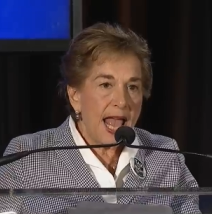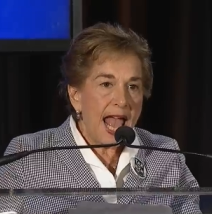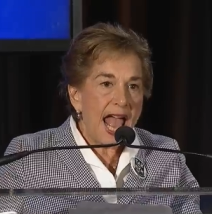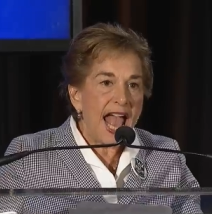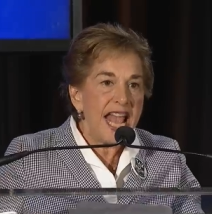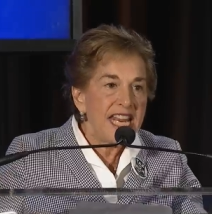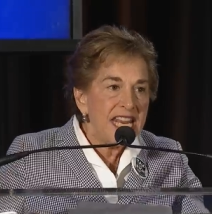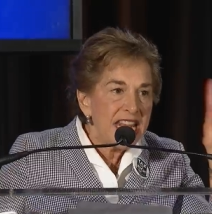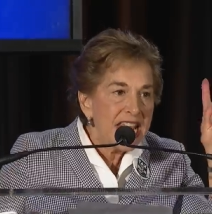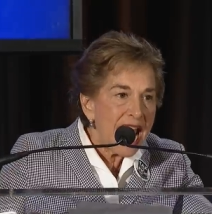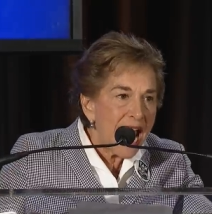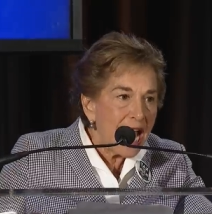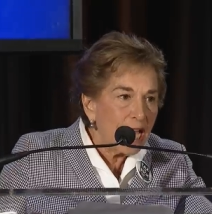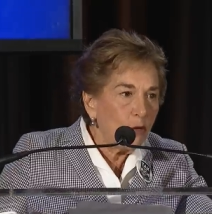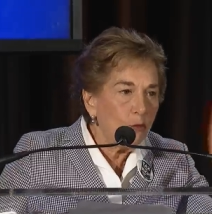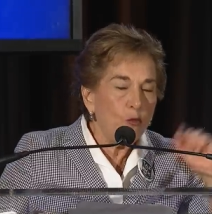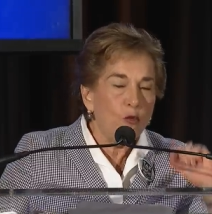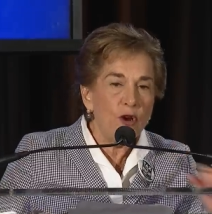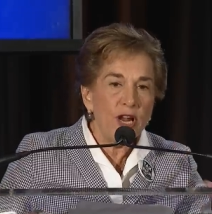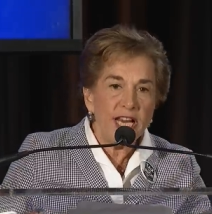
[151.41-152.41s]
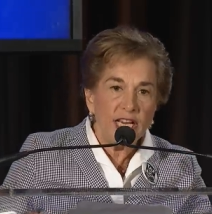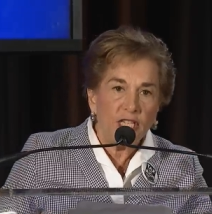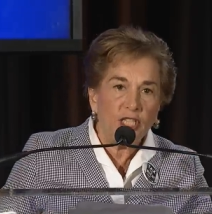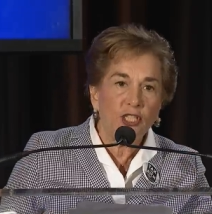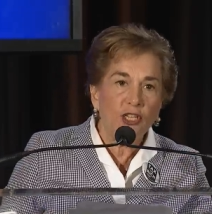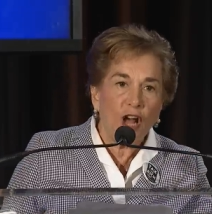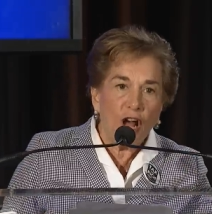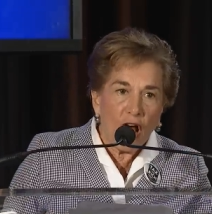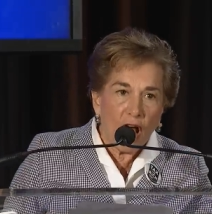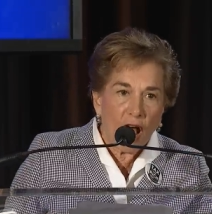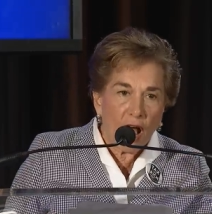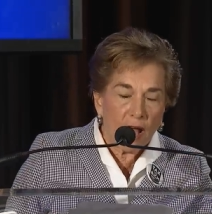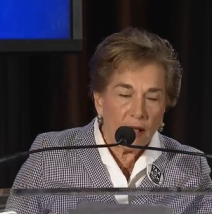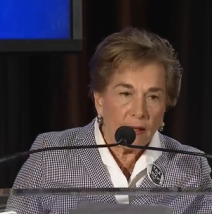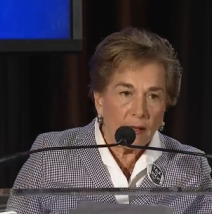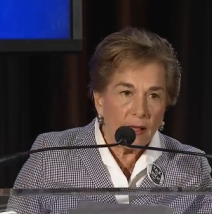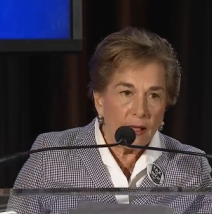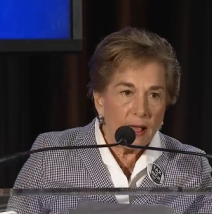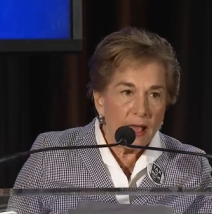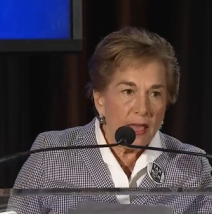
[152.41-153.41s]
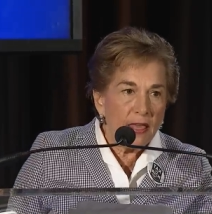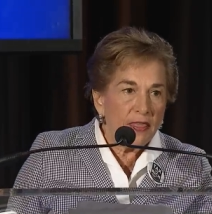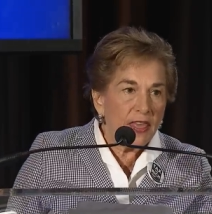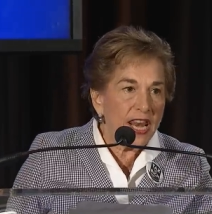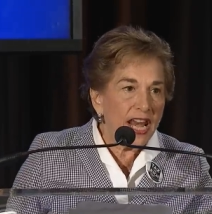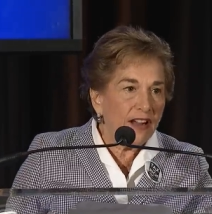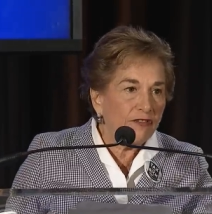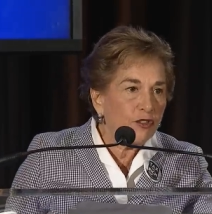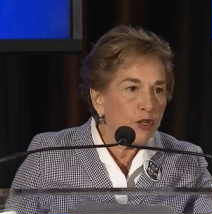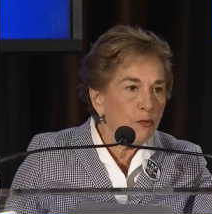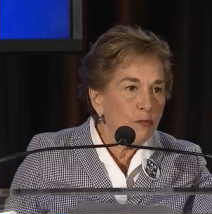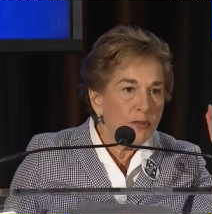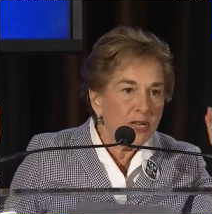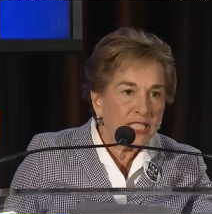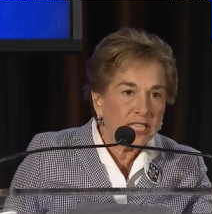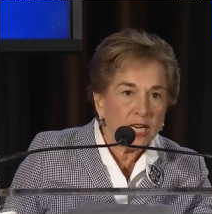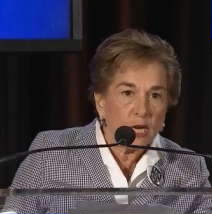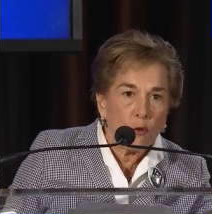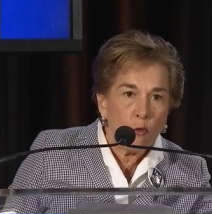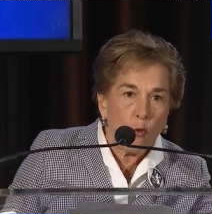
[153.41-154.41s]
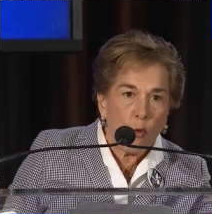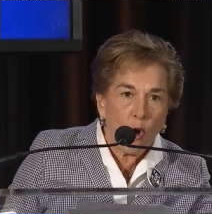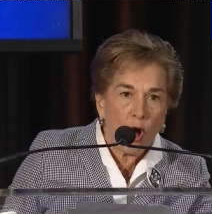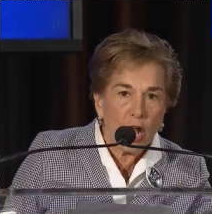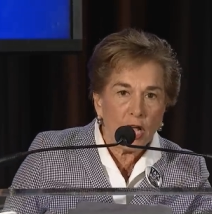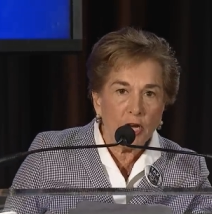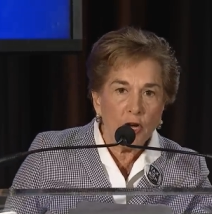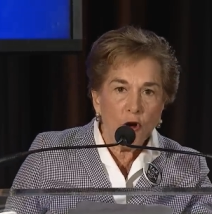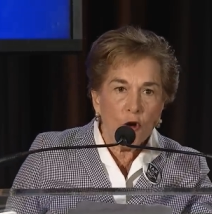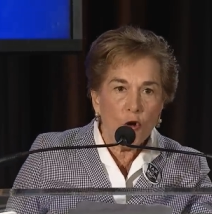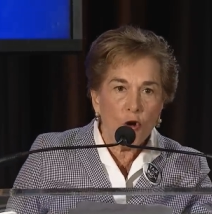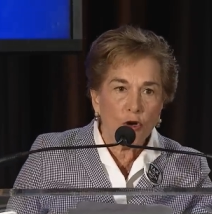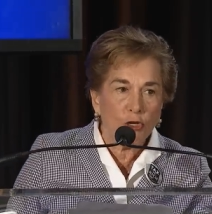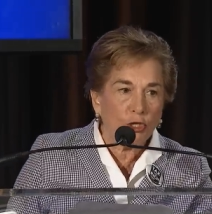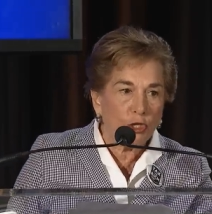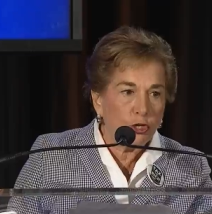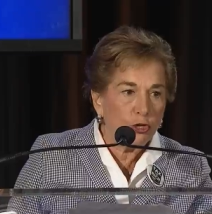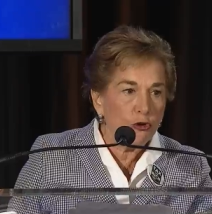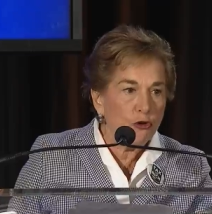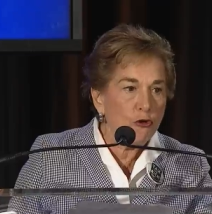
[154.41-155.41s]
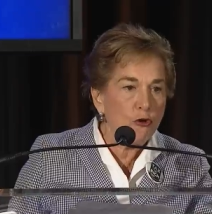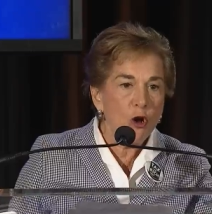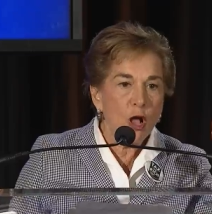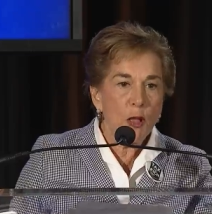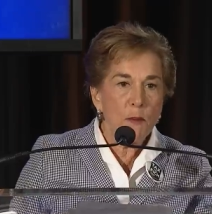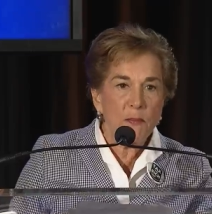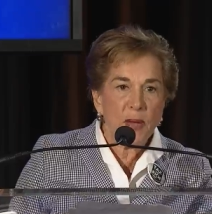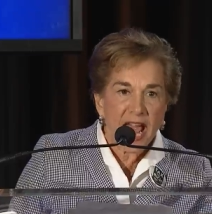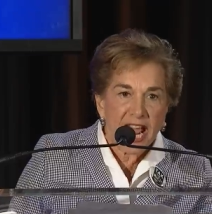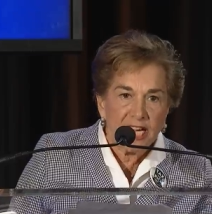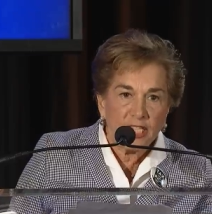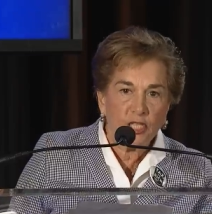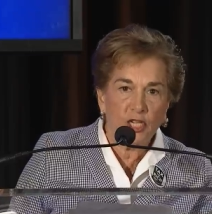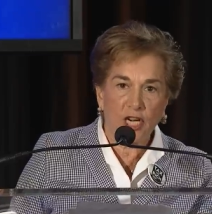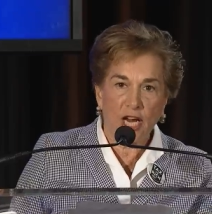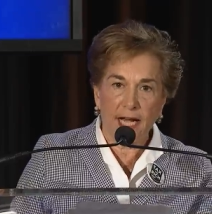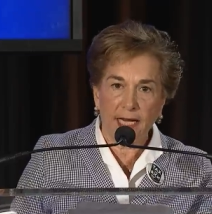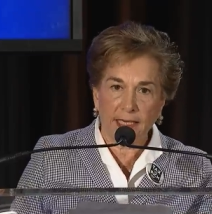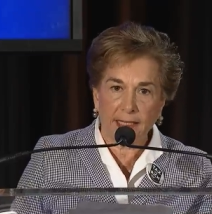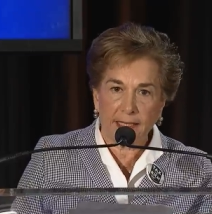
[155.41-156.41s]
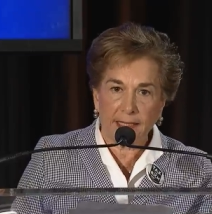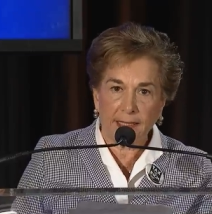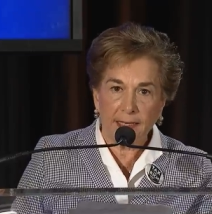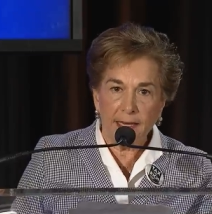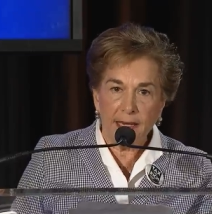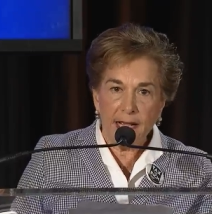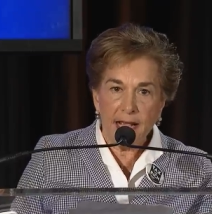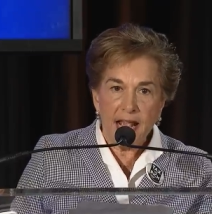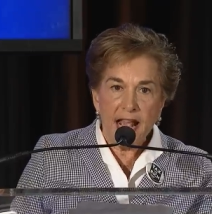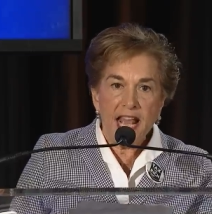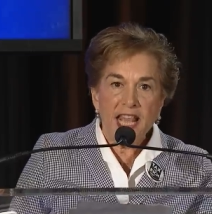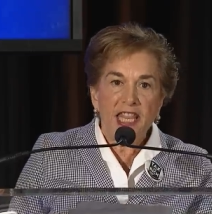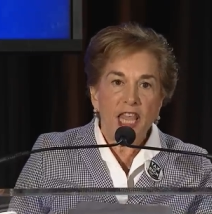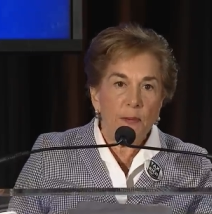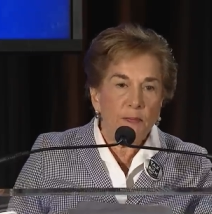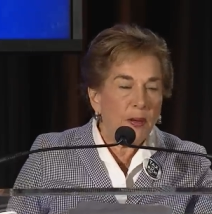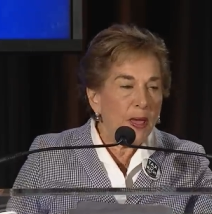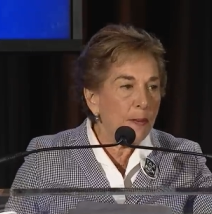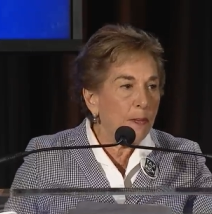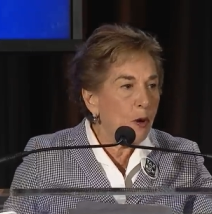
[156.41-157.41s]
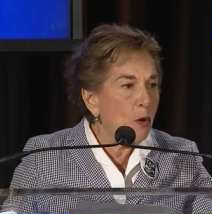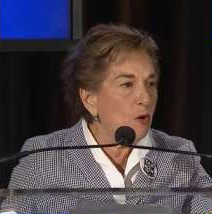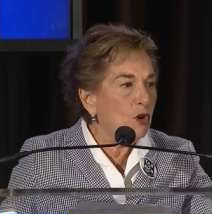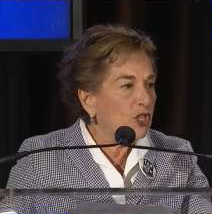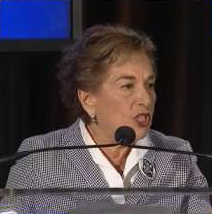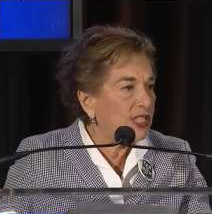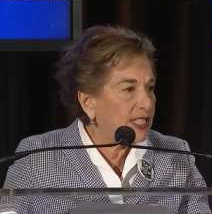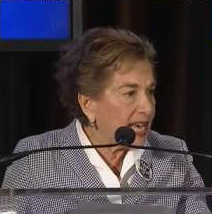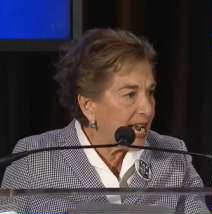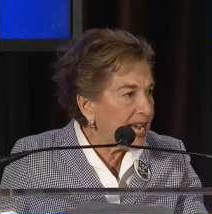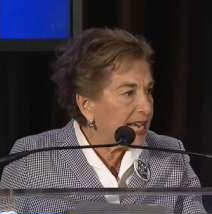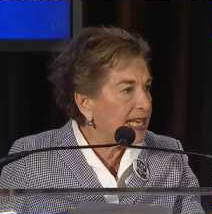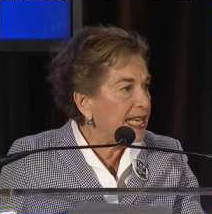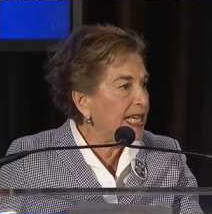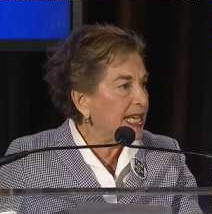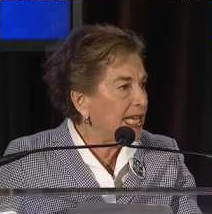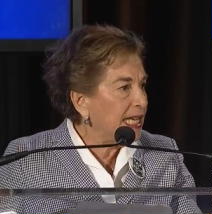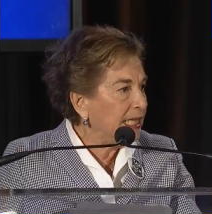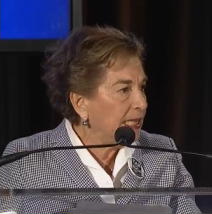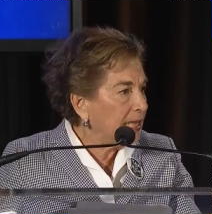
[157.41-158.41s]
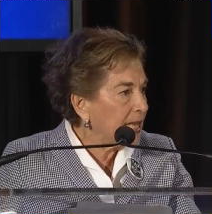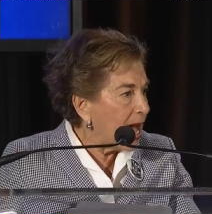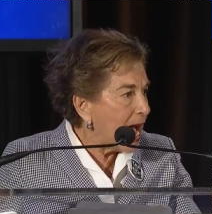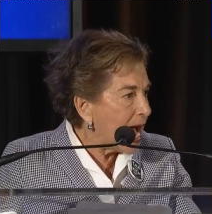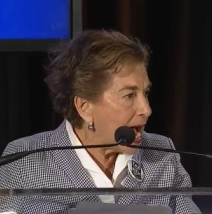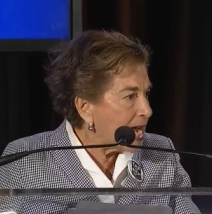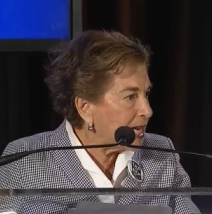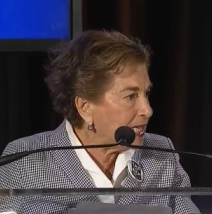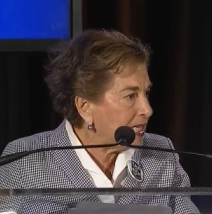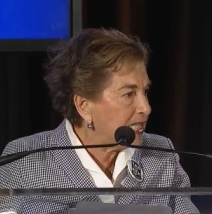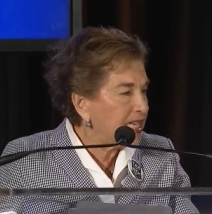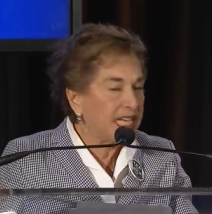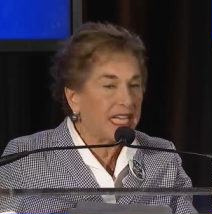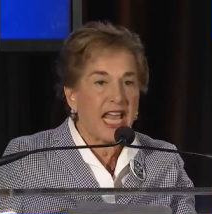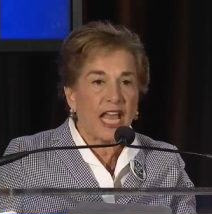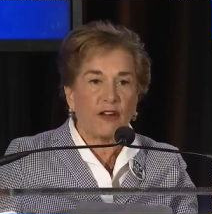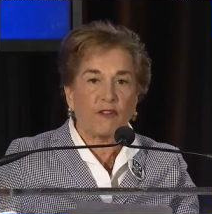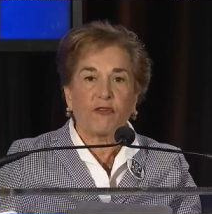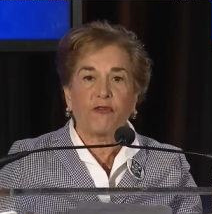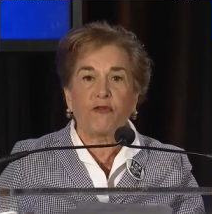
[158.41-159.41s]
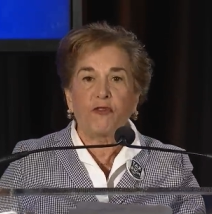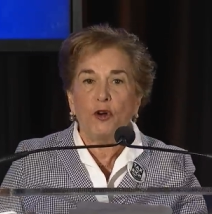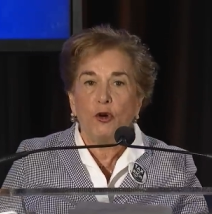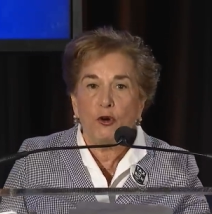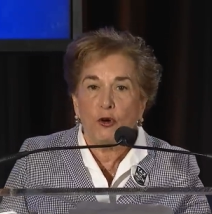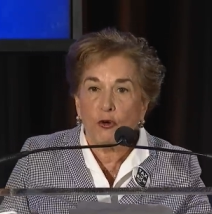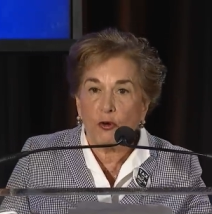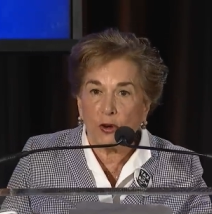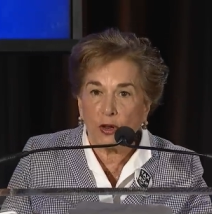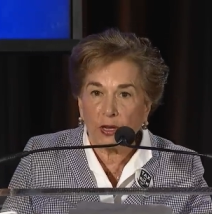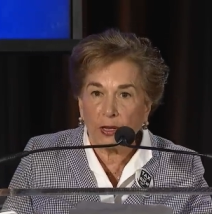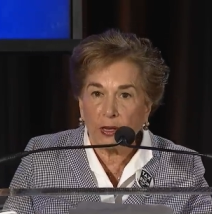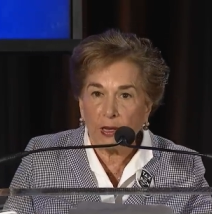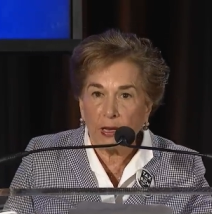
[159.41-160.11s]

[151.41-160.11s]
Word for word: And yet we saw that after missing one or two paychecks, that people were standing in line to get food.